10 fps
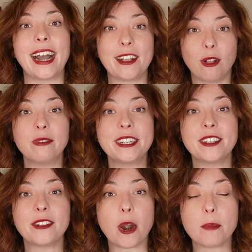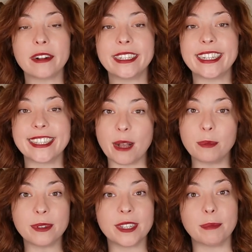I always incorporate
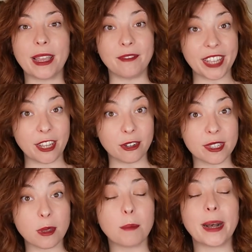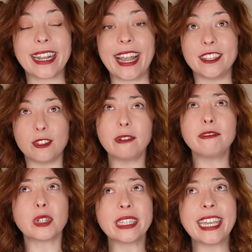examples in my videos, but I
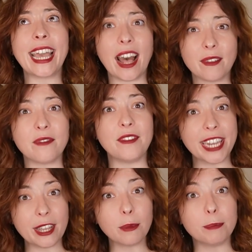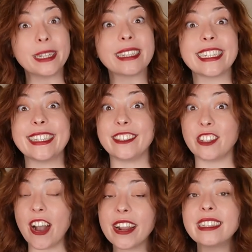don't really have a video built
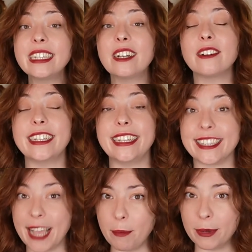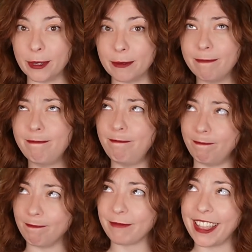entirely on an example.
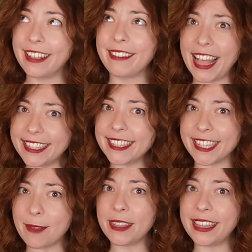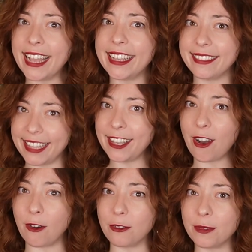That's something I can
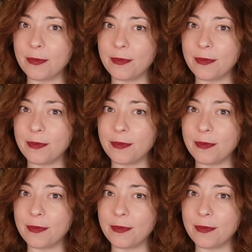think of.